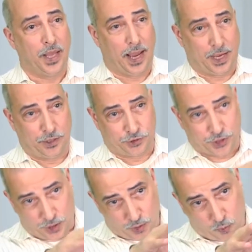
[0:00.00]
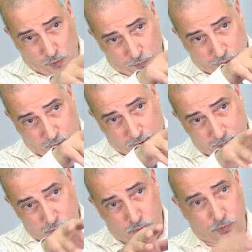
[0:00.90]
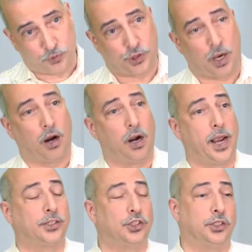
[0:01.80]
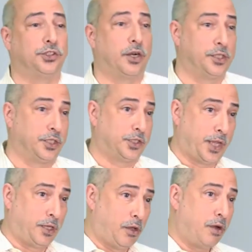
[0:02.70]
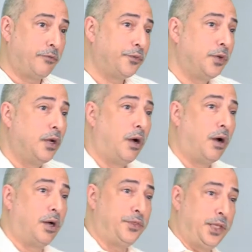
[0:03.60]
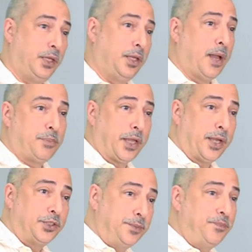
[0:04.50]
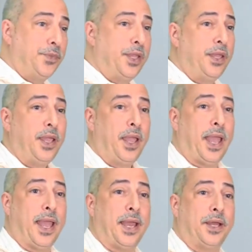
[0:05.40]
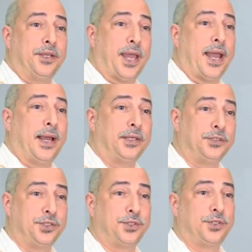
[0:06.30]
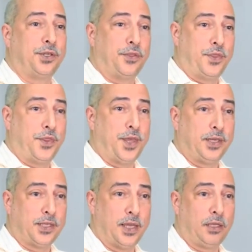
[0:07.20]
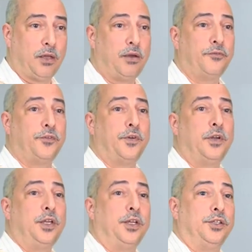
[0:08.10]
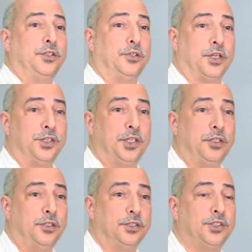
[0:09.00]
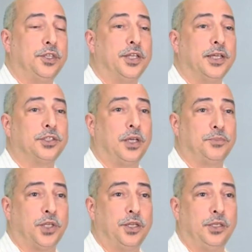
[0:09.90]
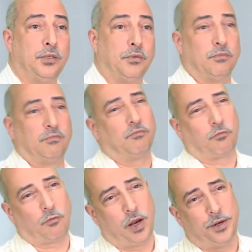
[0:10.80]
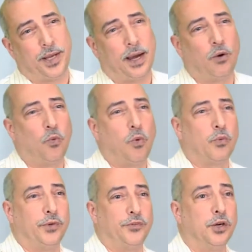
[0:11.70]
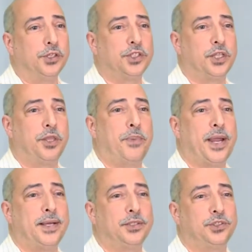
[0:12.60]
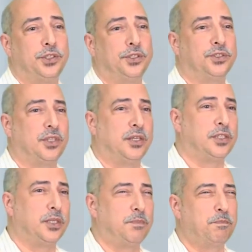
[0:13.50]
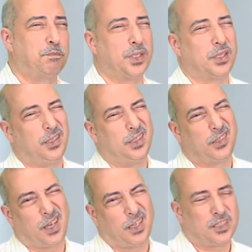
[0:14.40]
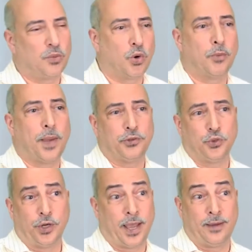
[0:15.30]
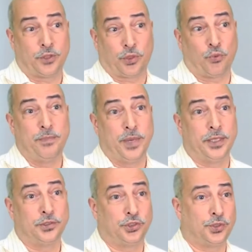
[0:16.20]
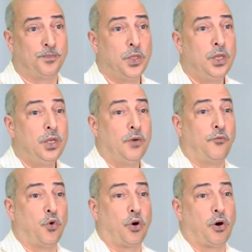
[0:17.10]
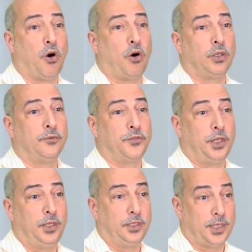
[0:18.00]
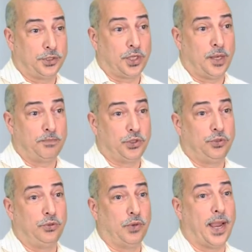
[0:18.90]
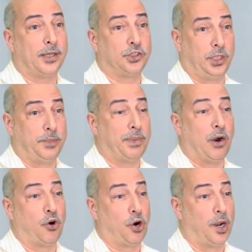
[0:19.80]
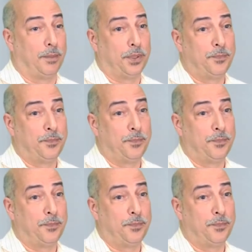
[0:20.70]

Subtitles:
And you'll see the IOs are actually starting to tail off on the application. And as they tail off, you'll continue to see the desktops can run. Now, what we've noticed in the past is that it typically takes somewhere about 2.5 to 3 minutes for all of the desktops to actually power up.